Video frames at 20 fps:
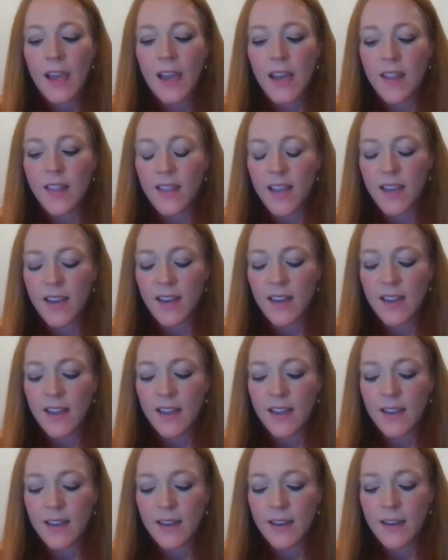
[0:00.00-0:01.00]
And then
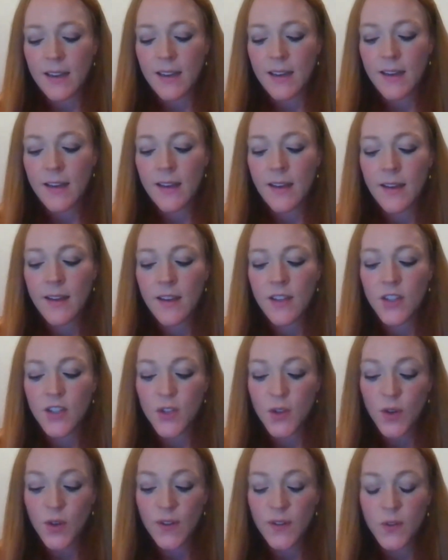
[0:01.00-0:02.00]
in
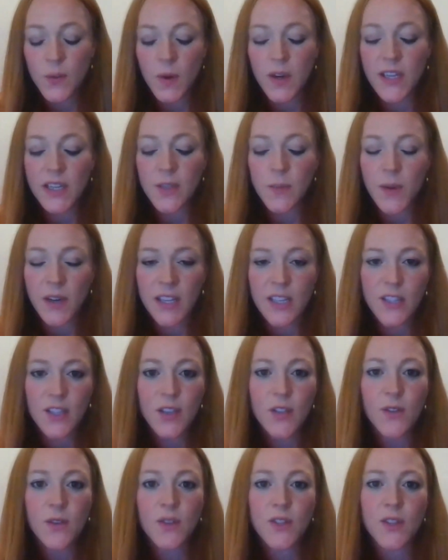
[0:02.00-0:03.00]
June of
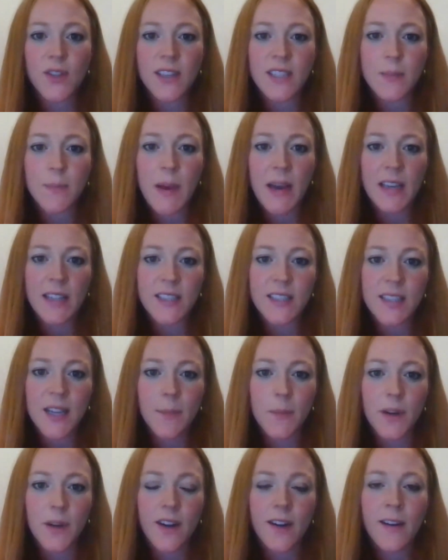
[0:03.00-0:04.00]
2022, so this past
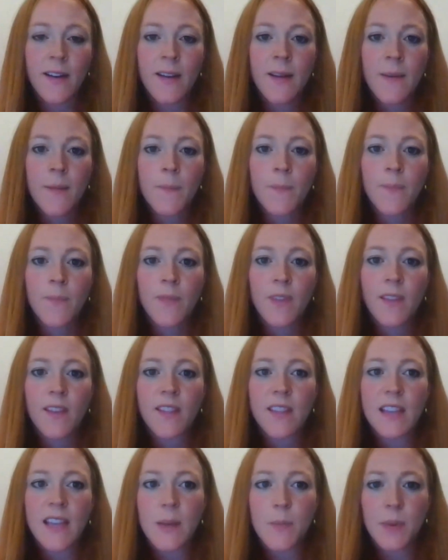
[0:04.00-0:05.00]
summer,
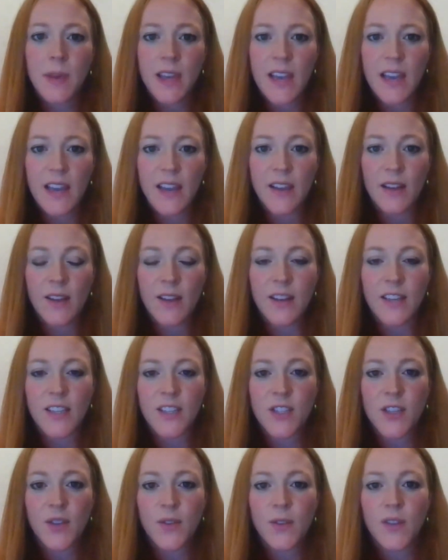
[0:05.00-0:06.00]
the EPA
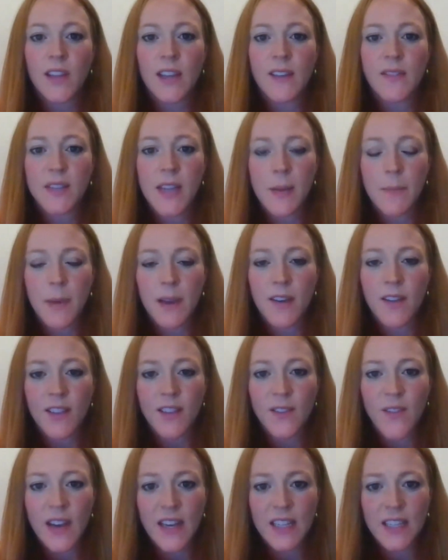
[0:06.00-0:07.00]
issued lifetime health
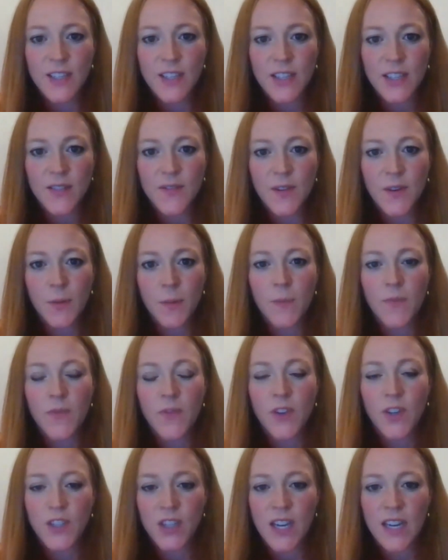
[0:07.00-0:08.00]
advisories for
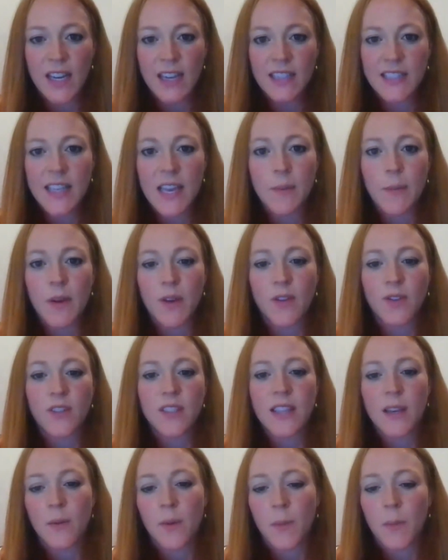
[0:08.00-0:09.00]
GenX chemicals
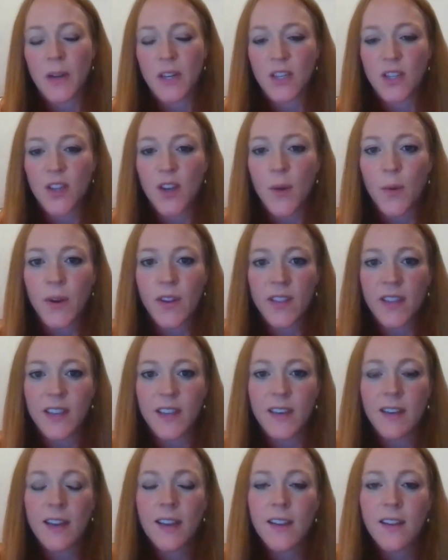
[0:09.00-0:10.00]
that were much lower
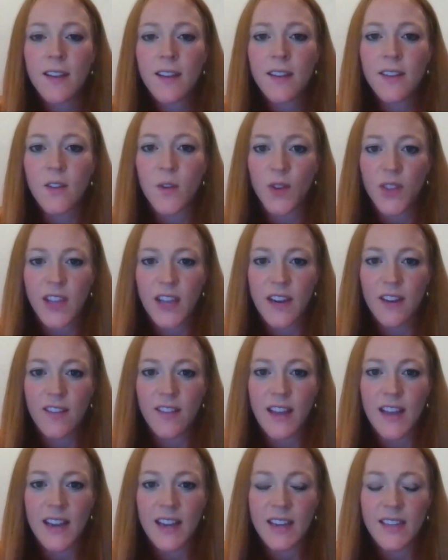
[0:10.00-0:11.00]
than North
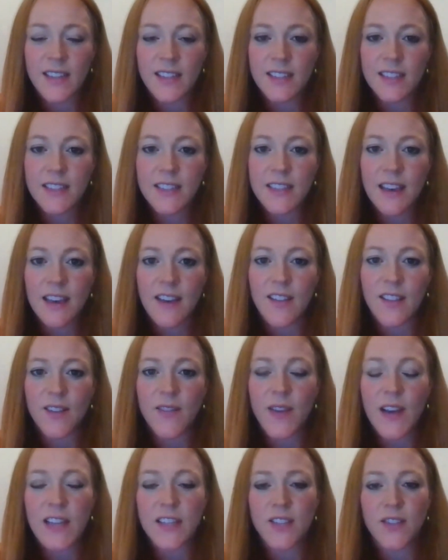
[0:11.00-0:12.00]
Carolina's health
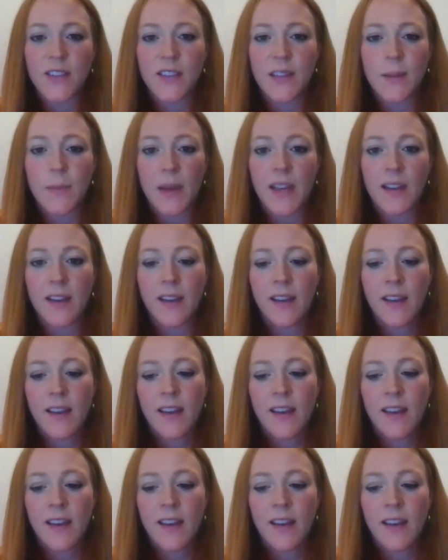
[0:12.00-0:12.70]
advisory limit.